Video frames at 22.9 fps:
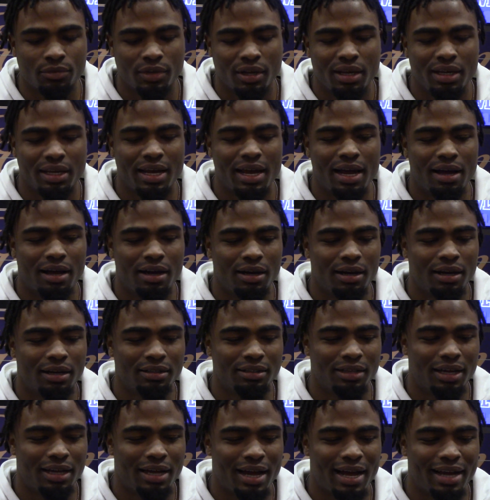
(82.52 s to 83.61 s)
Yeah, uh,
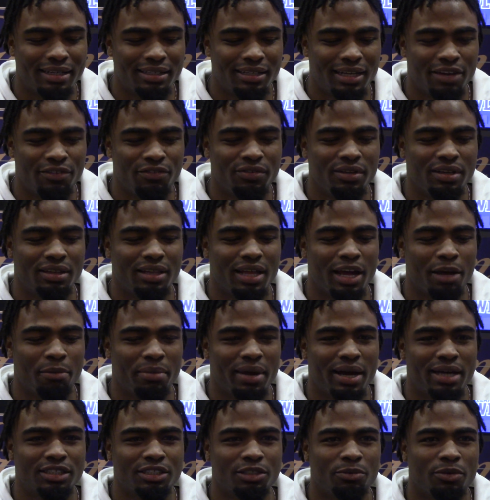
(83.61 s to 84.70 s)
I definitely like
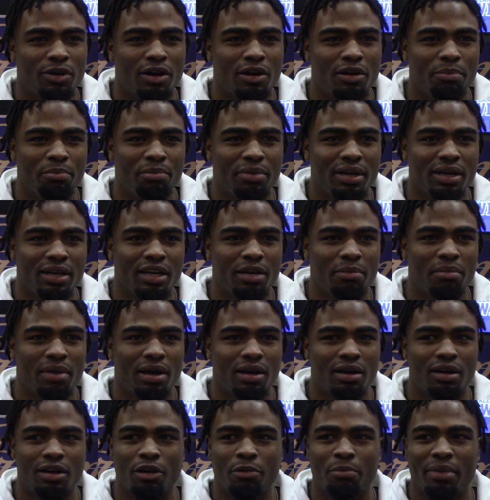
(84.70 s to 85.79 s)
basketball being in my
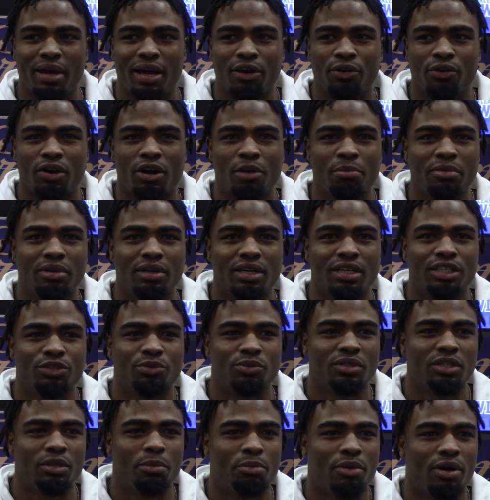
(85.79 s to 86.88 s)
uh, background because
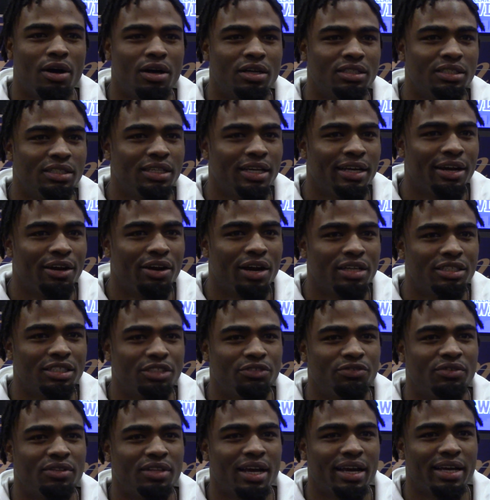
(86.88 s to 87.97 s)
when the ball's in the air, I
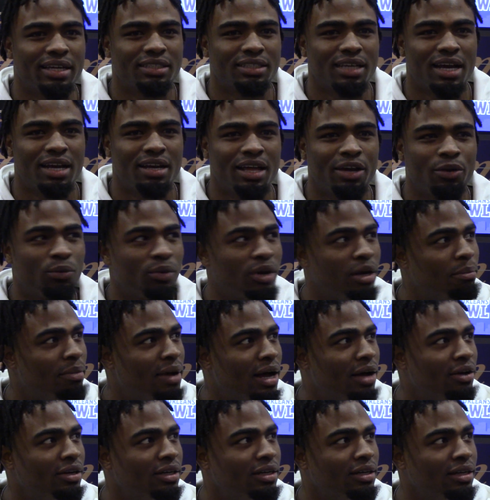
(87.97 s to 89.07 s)
just feel like it's kind of like
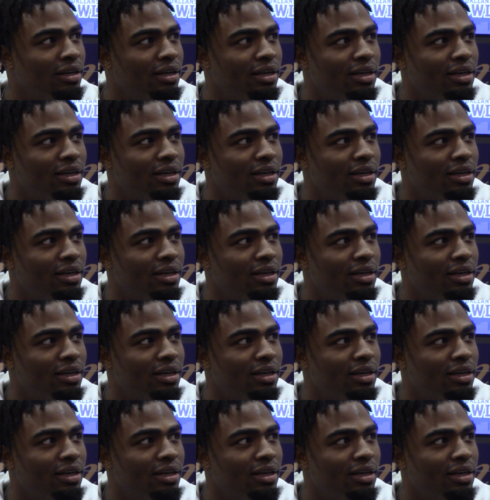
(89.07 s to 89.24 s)
rebounding,